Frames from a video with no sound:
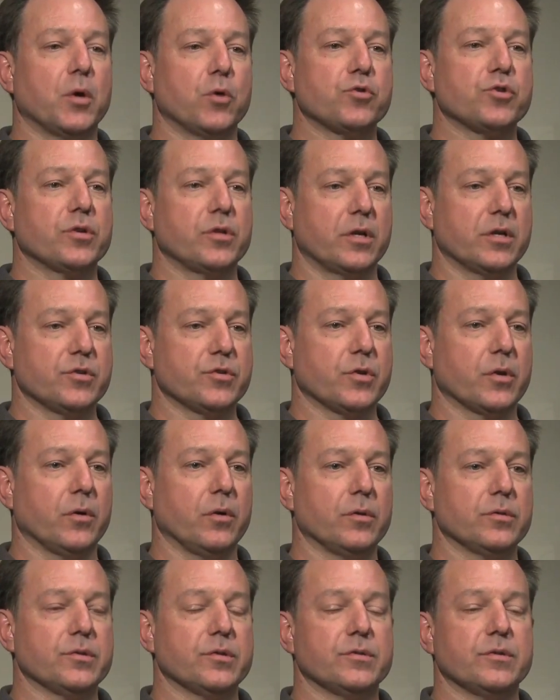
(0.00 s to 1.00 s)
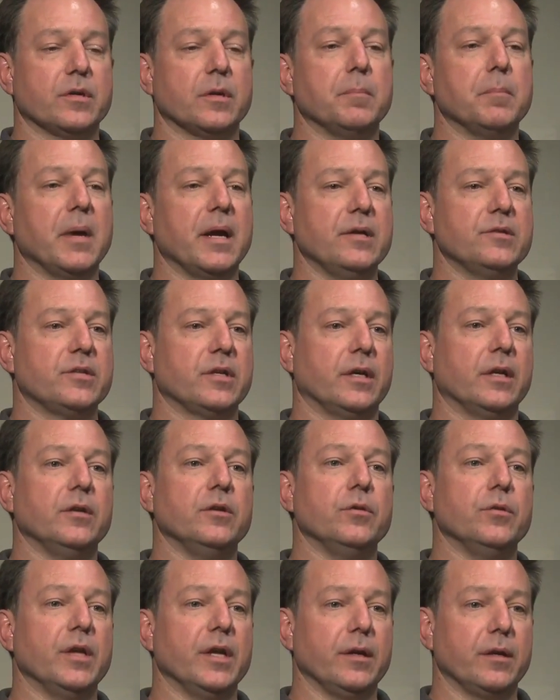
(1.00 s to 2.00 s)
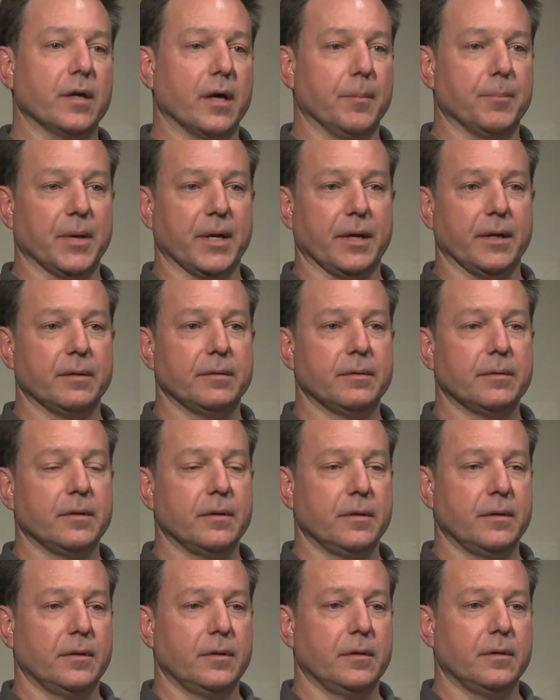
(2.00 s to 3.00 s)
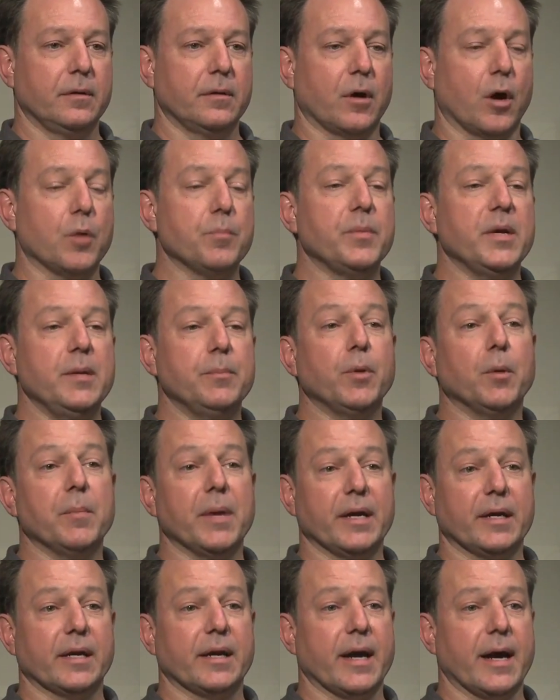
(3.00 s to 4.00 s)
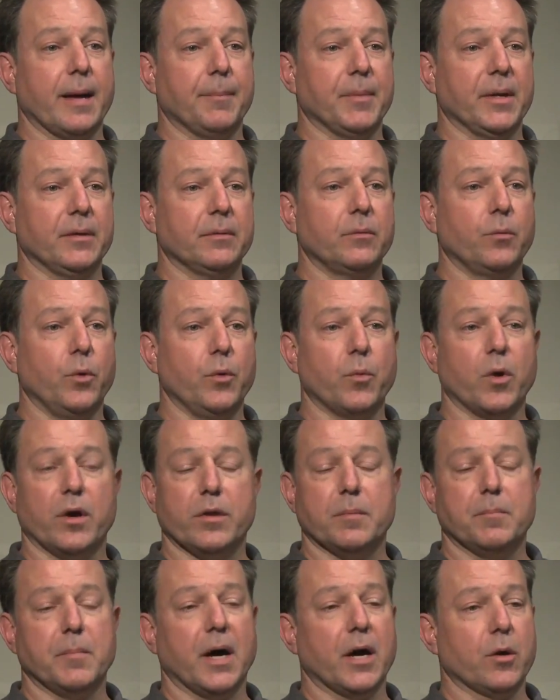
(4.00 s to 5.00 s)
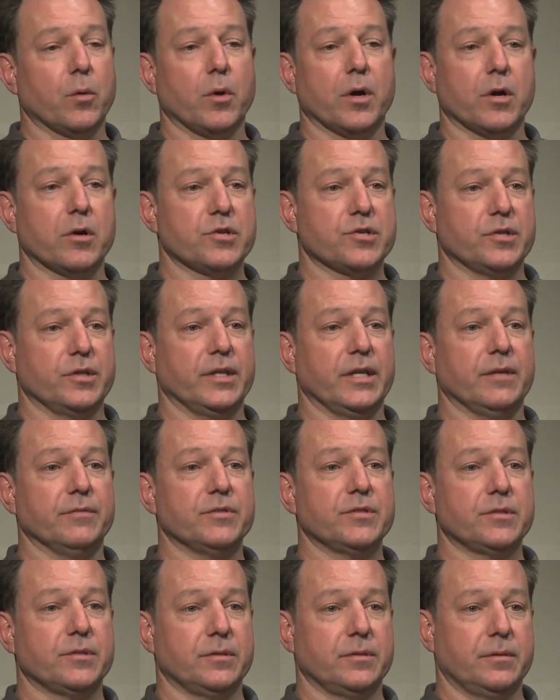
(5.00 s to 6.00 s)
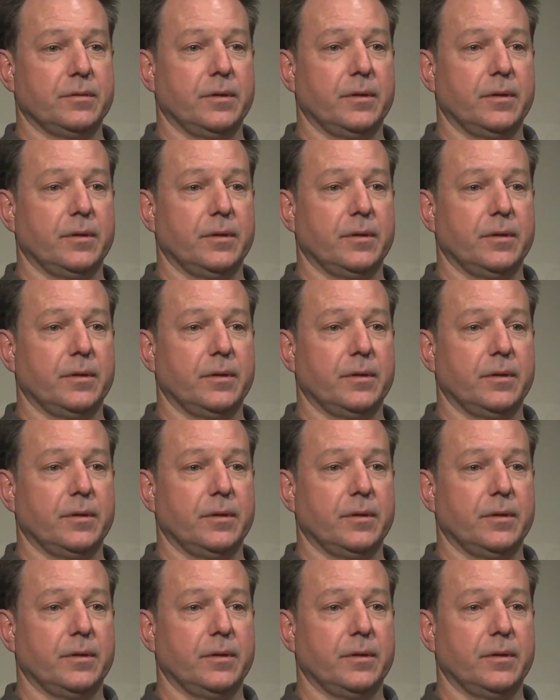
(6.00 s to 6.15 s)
Motion Controls is an amazing and unique company. Our people make it happen. We wear the motto on our sleeves.